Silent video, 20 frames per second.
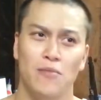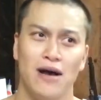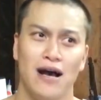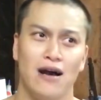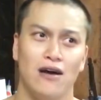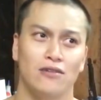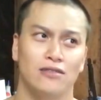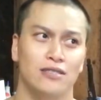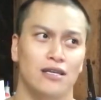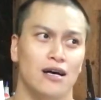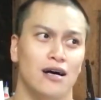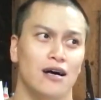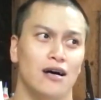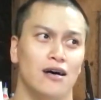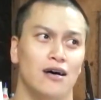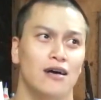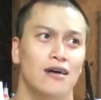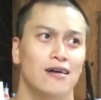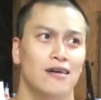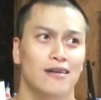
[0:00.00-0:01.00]

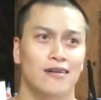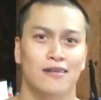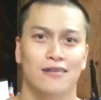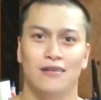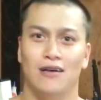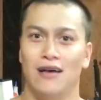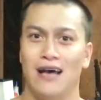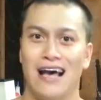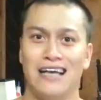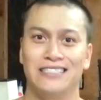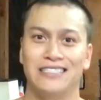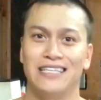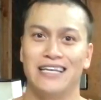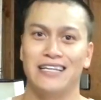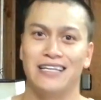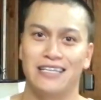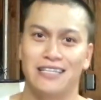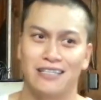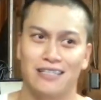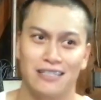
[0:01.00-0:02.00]
aesthetics here,
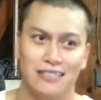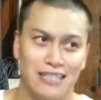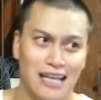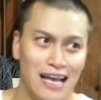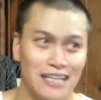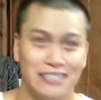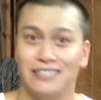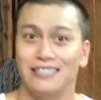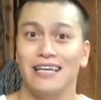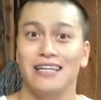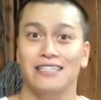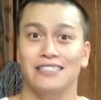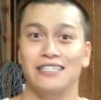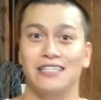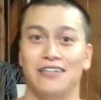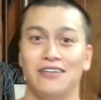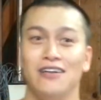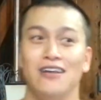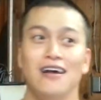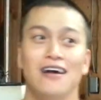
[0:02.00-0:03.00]
your
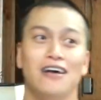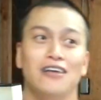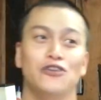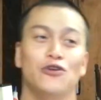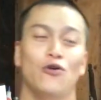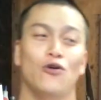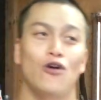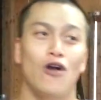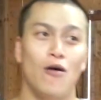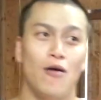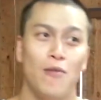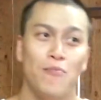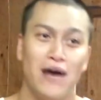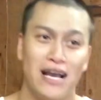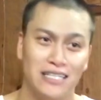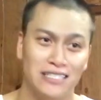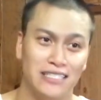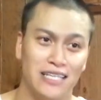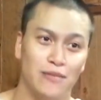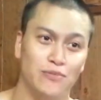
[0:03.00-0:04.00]
biceps should be the same as
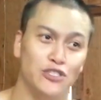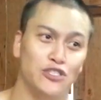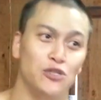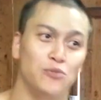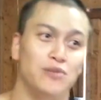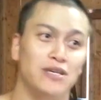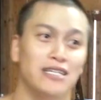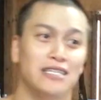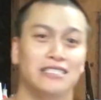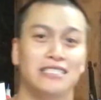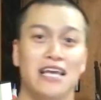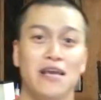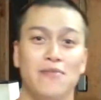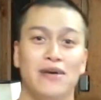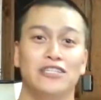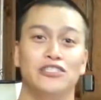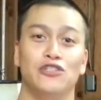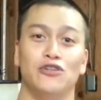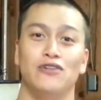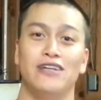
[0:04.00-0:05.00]
your neck and your
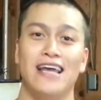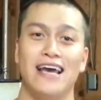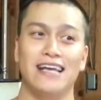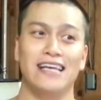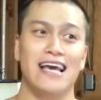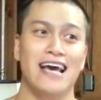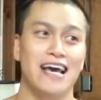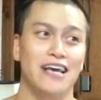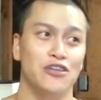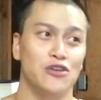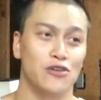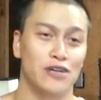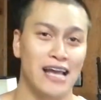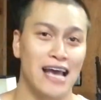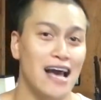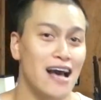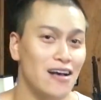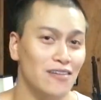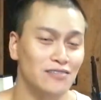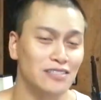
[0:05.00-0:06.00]
calves, and then
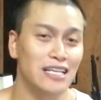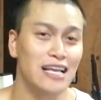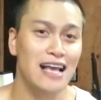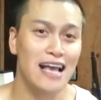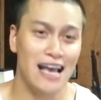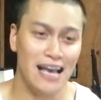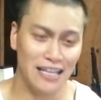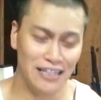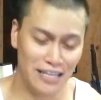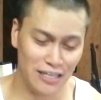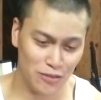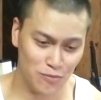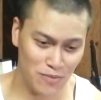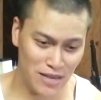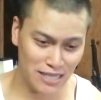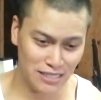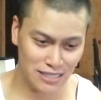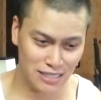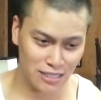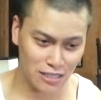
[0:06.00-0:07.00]
basically you get your
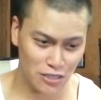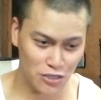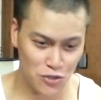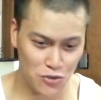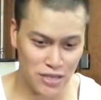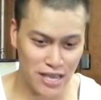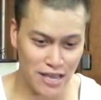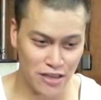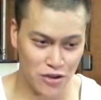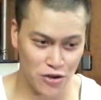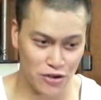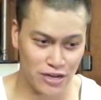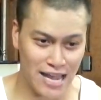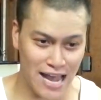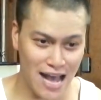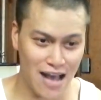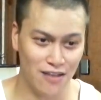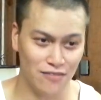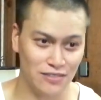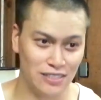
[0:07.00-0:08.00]
calves, to get your
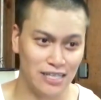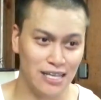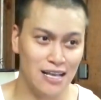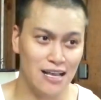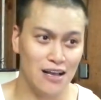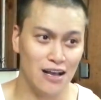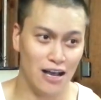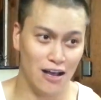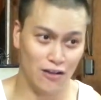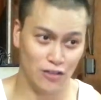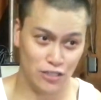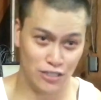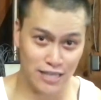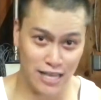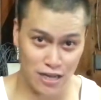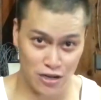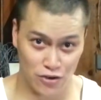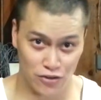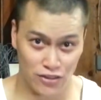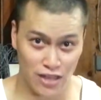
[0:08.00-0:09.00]
thighs you
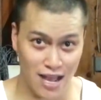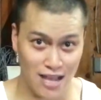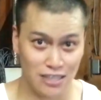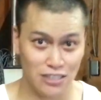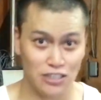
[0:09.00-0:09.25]
get your